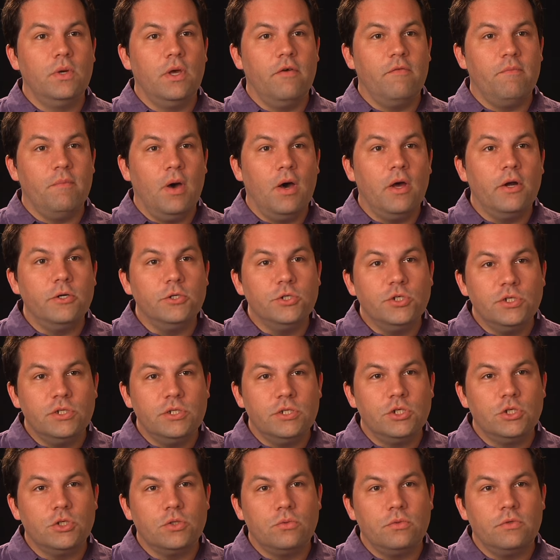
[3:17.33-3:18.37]
we have modern
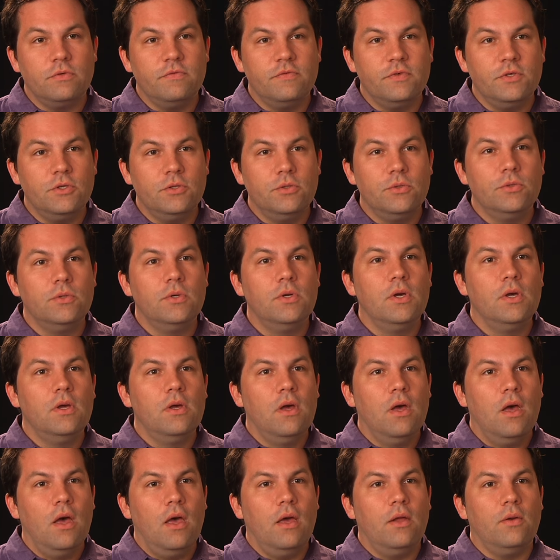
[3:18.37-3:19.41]
judicial review,
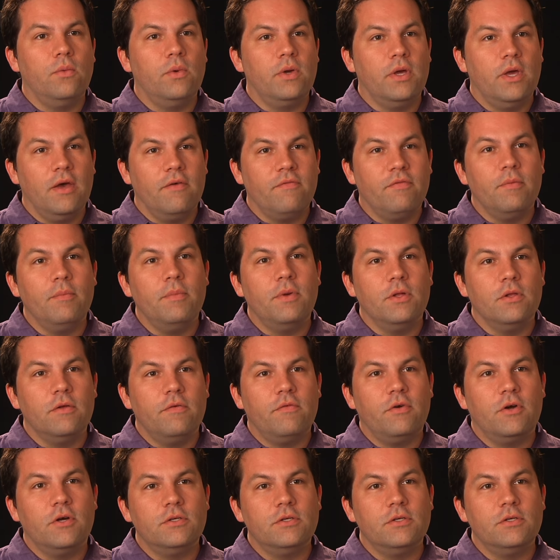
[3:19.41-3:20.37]
and we have the Bill of